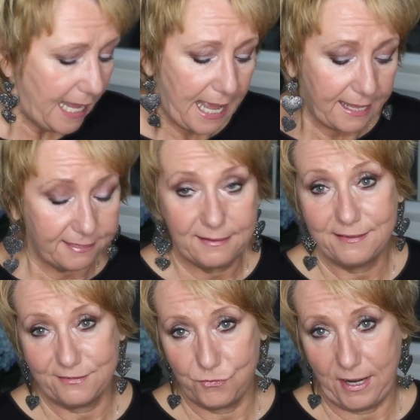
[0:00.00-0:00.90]
I think
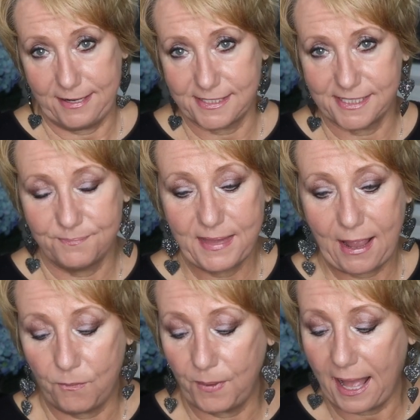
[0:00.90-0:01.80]
it's great.
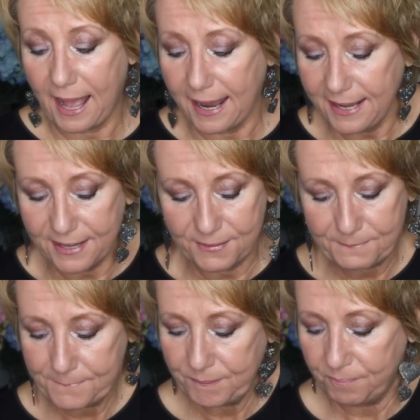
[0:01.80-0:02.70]
Now, I
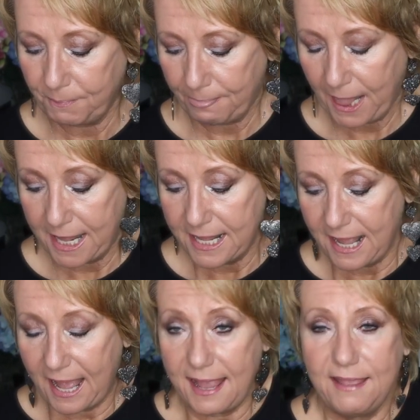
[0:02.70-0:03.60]

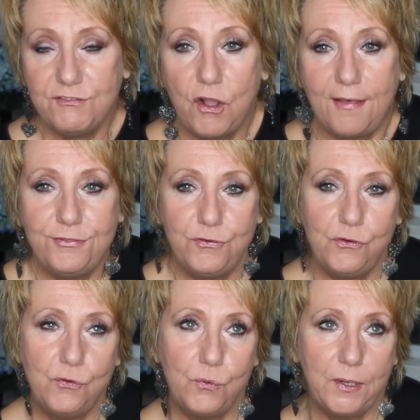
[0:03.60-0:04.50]
I have gone
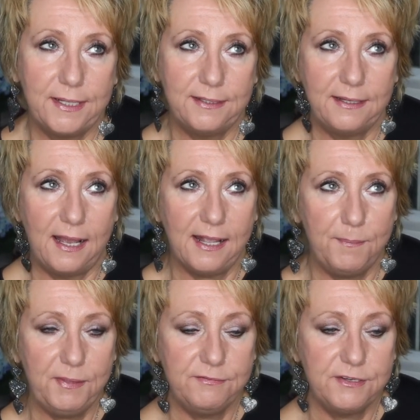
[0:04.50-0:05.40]
through a
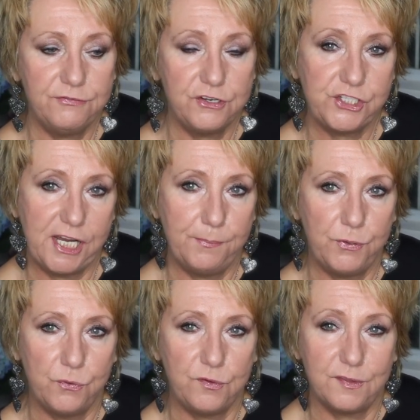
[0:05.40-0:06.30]
couple of different
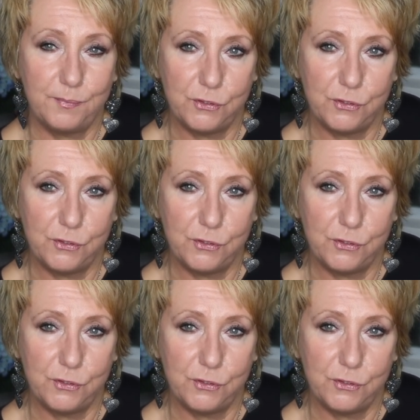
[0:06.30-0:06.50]
shampoos, the